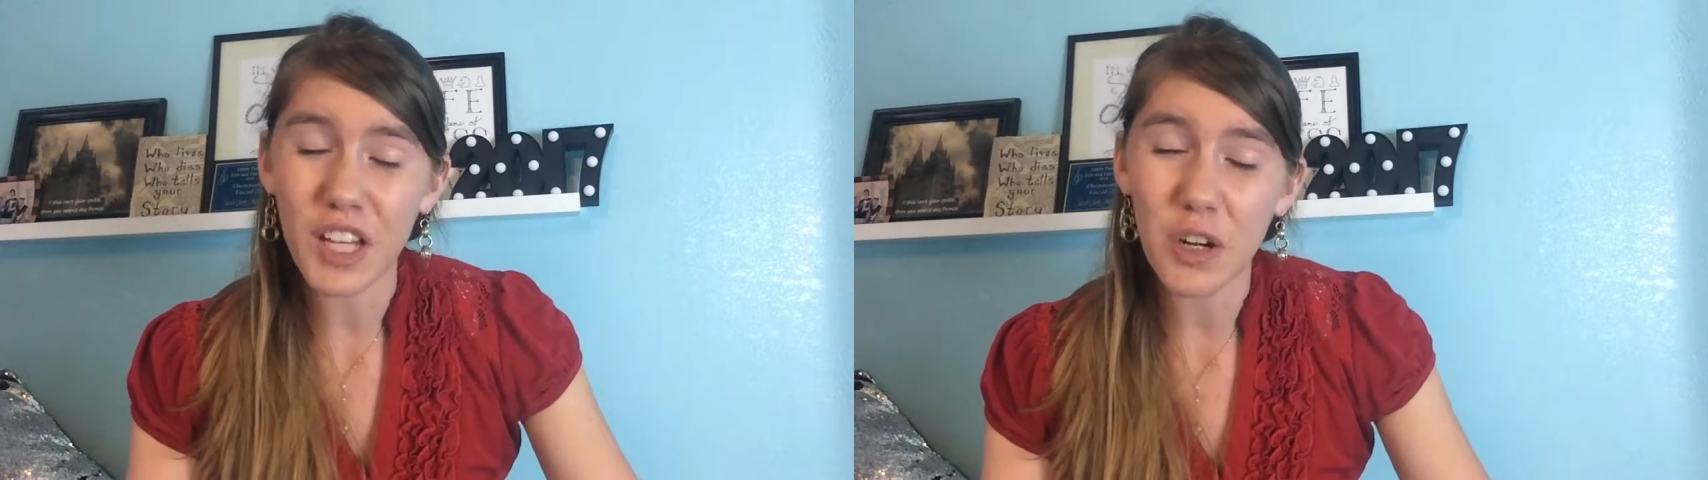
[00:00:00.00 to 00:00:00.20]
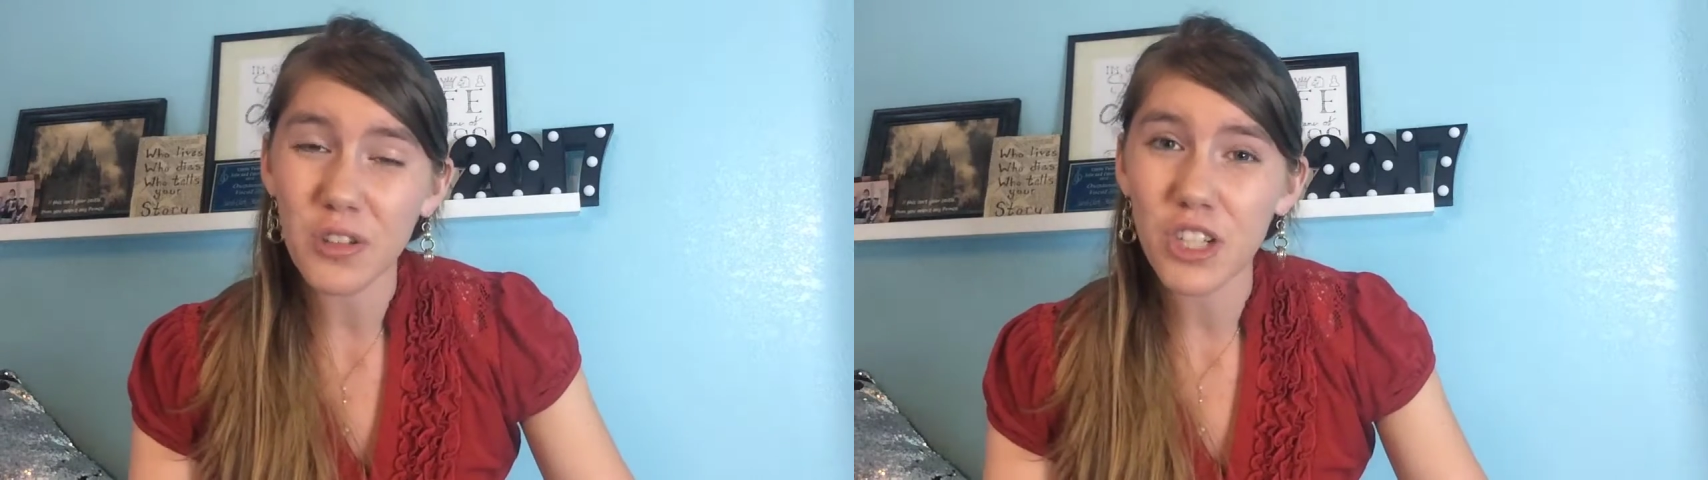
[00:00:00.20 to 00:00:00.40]

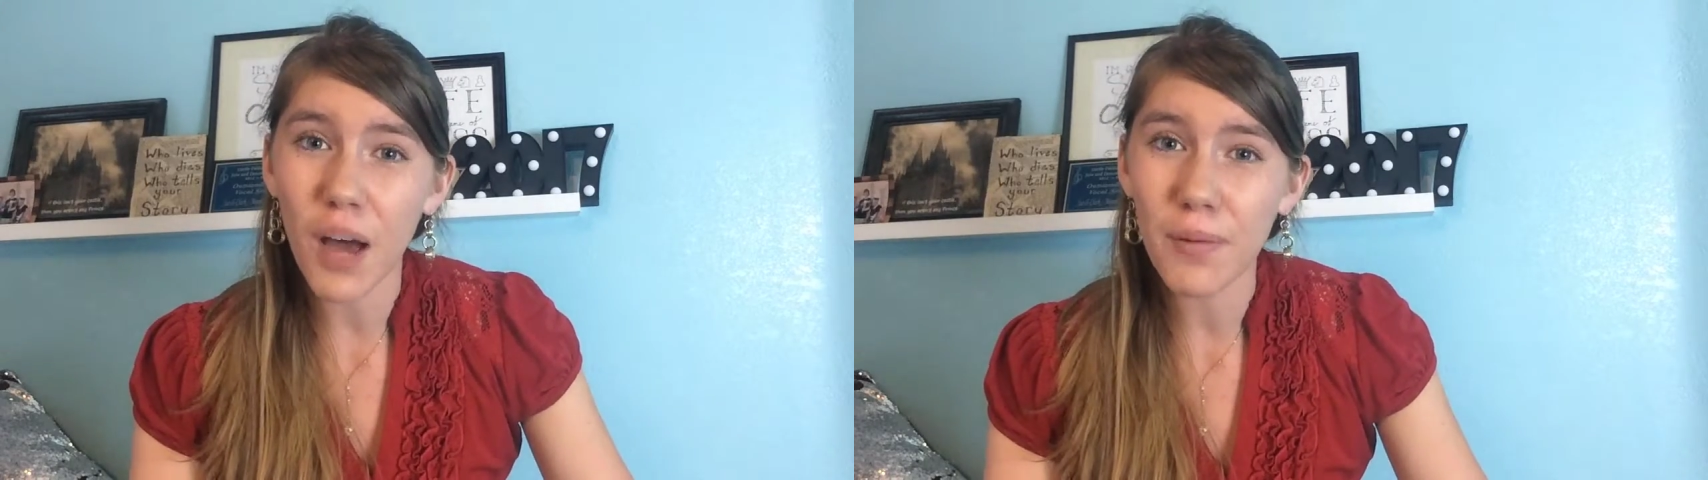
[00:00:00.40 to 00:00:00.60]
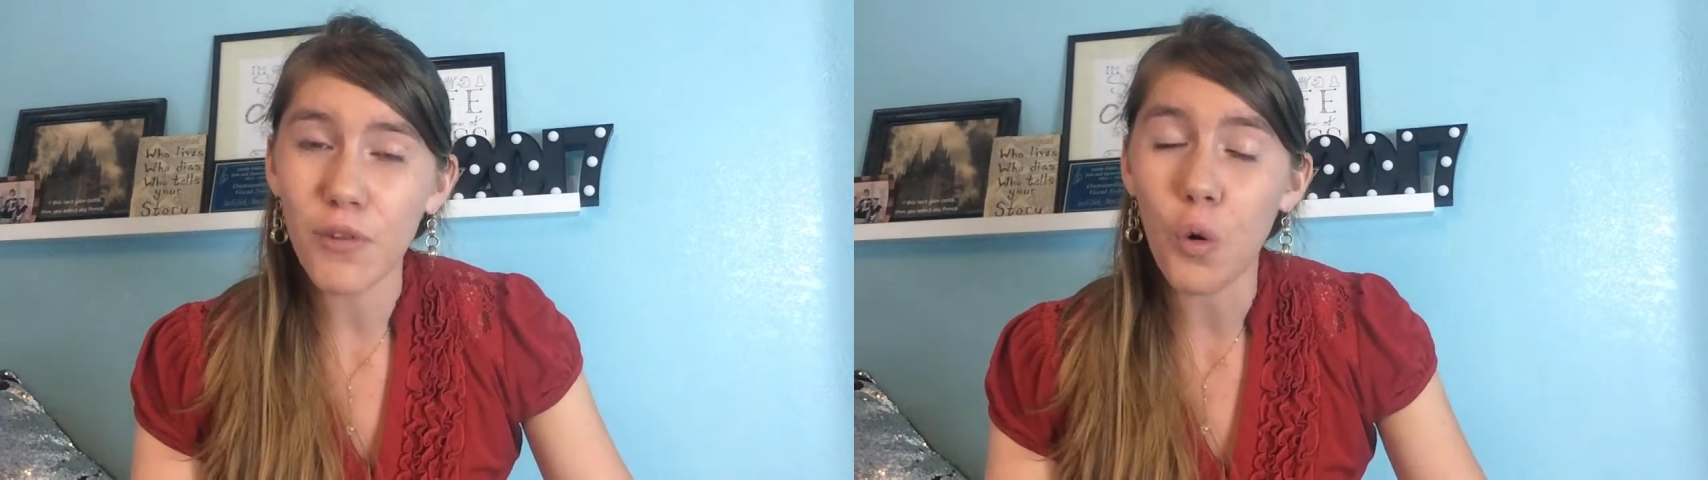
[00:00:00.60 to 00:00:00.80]
Little
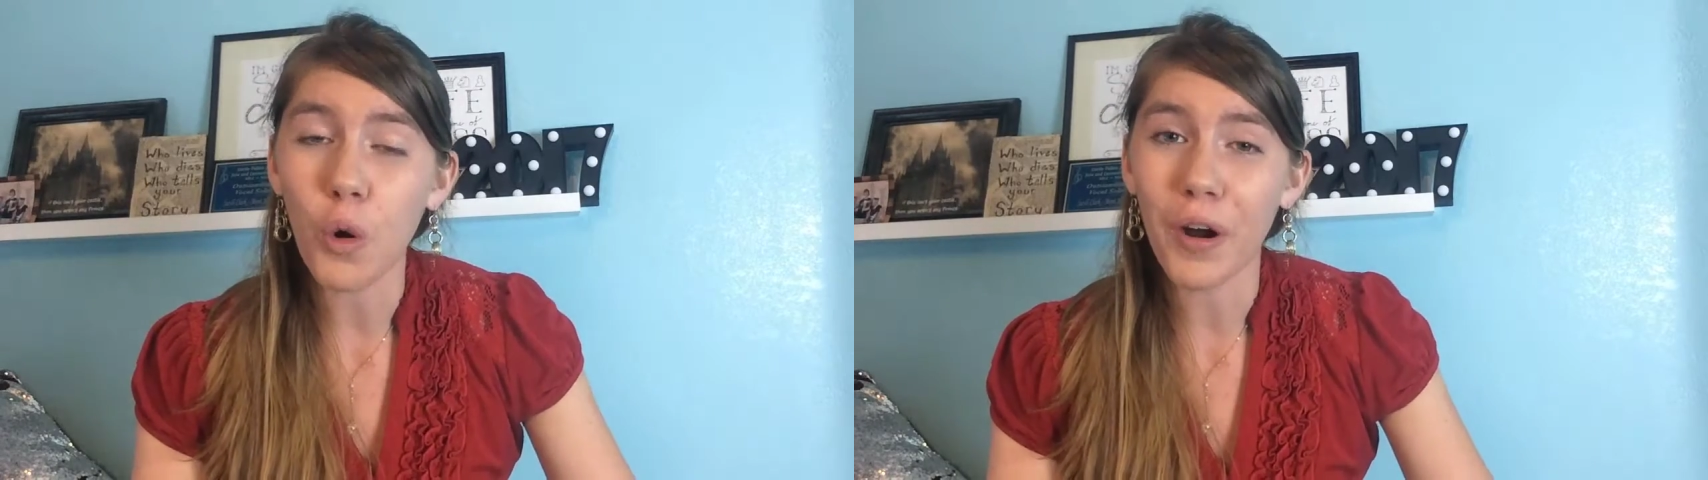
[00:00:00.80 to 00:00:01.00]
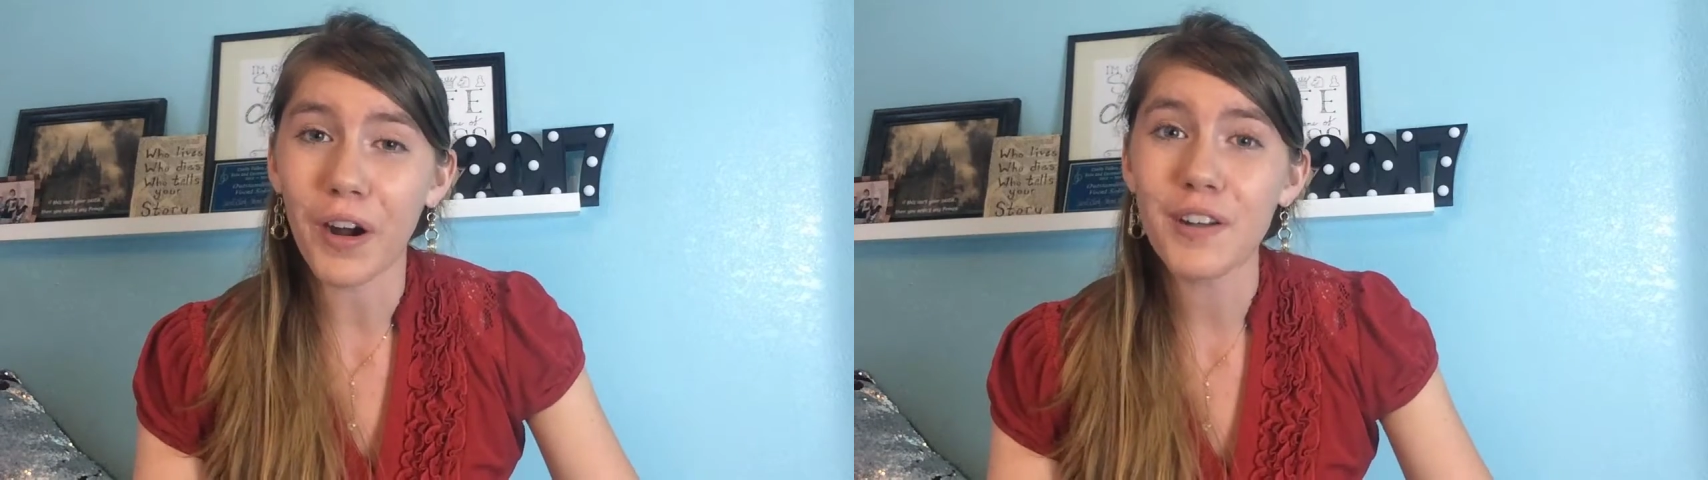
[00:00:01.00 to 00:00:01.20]
Shop of
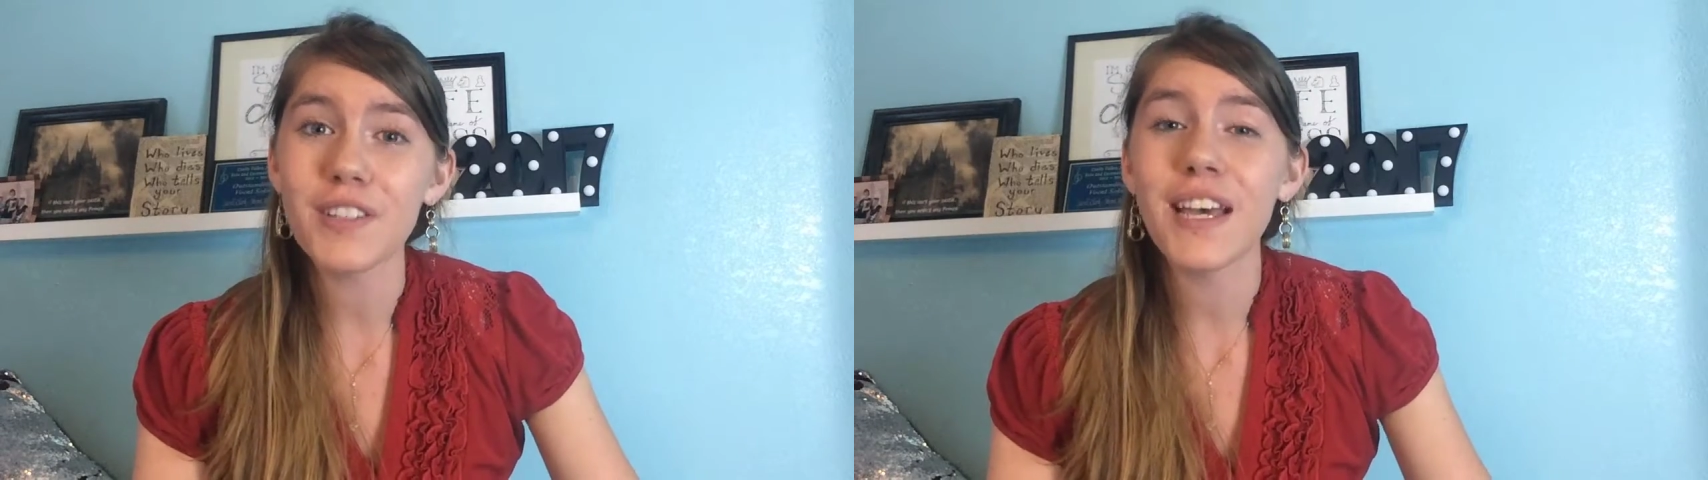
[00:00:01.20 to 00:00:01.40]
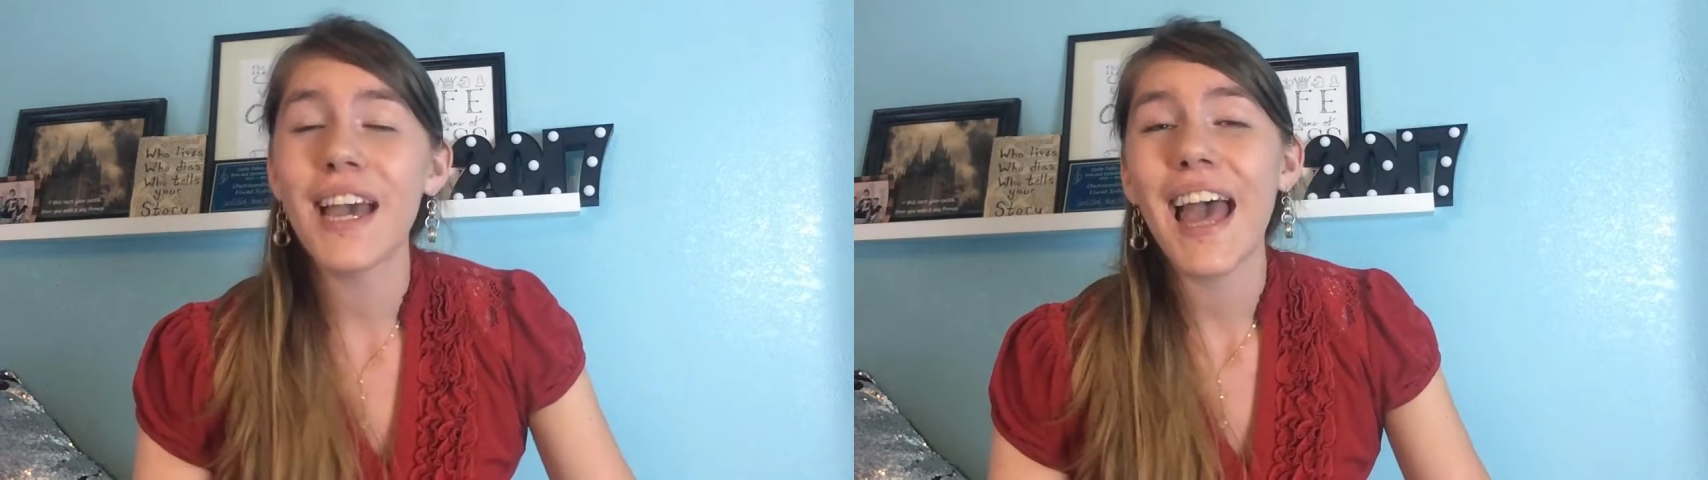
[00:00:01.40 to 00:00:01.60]
Horrors,